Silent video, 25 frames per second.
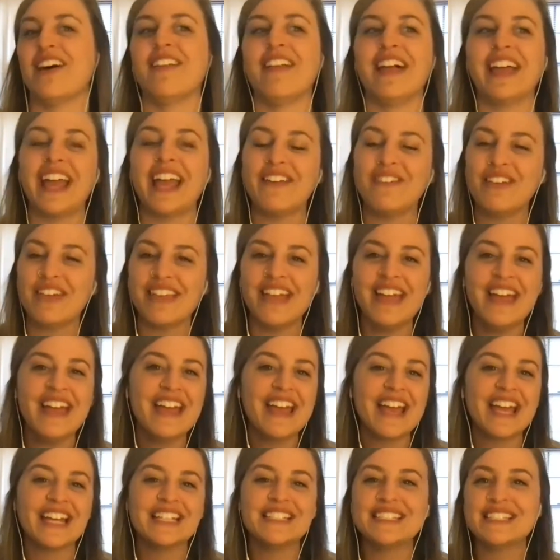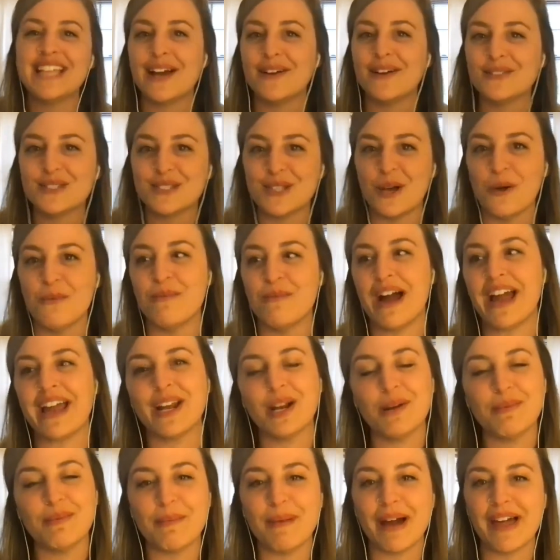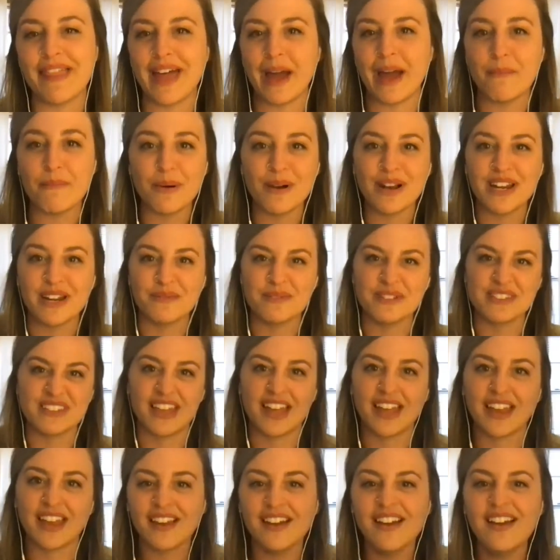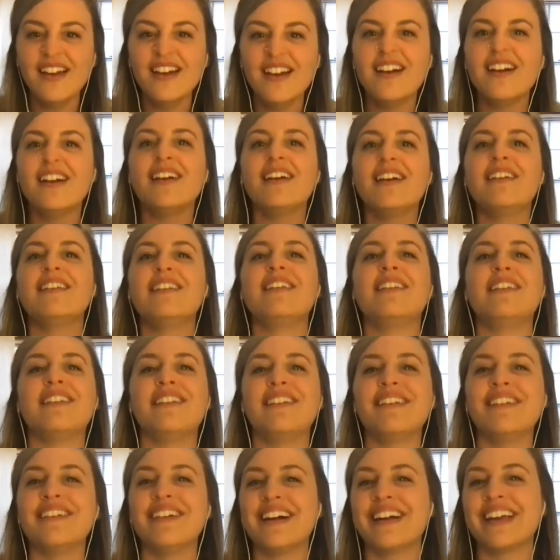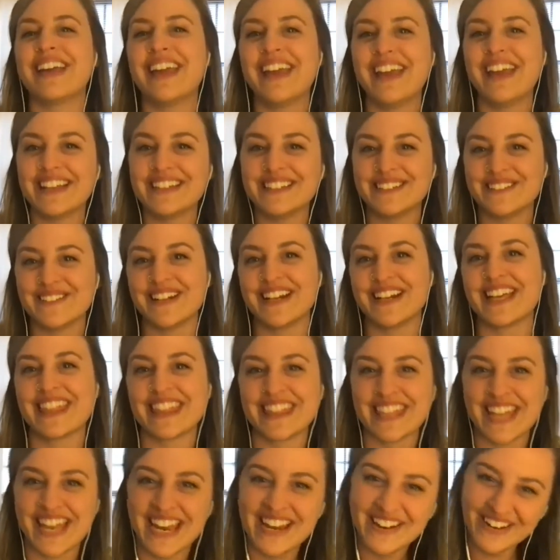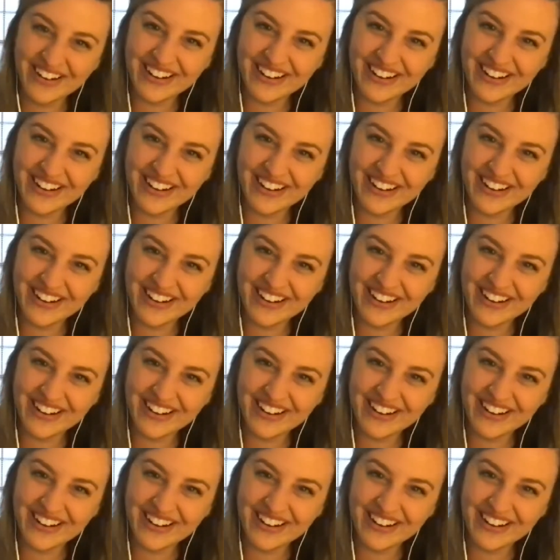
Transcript: Like every, it sounds so minor, but by that point it was like, oh, I can't do yeah. anything.